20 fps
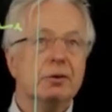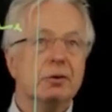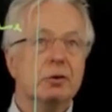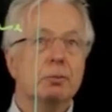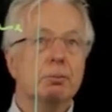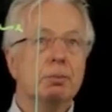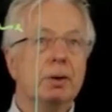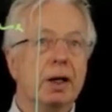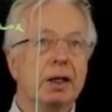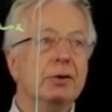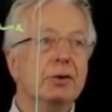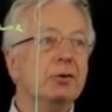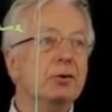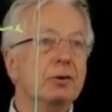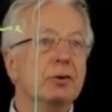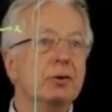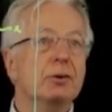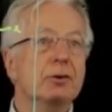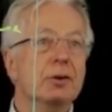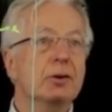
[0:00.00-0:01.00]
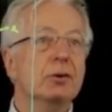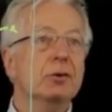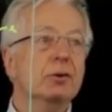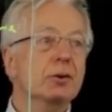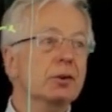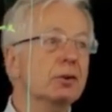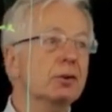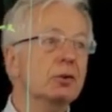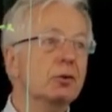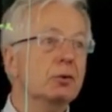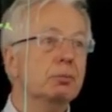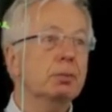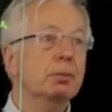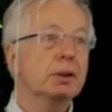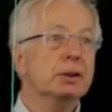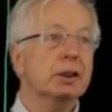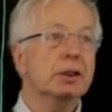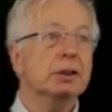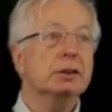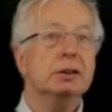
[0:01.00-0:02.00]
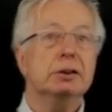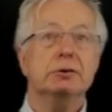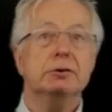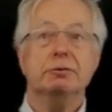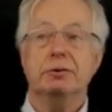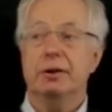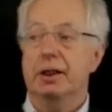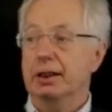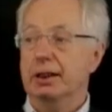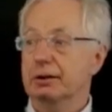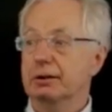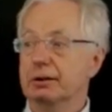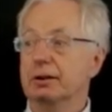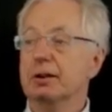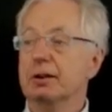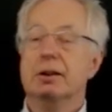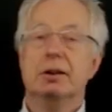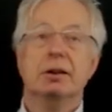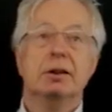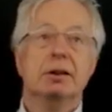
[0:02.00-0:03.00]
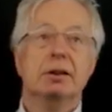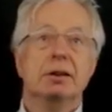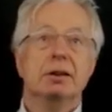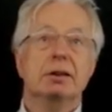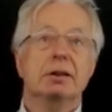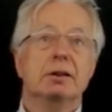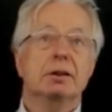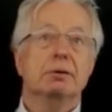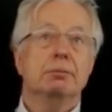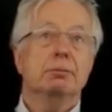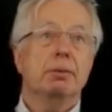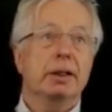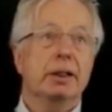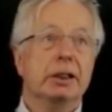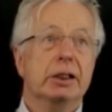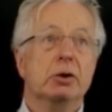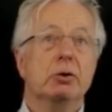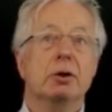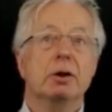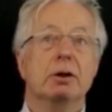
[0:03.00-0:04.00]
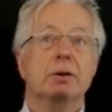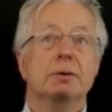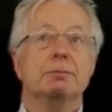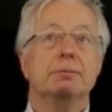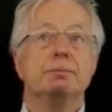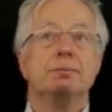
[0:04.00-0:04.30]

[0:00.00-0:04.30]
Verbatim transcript: surprise this is bijective and biregular.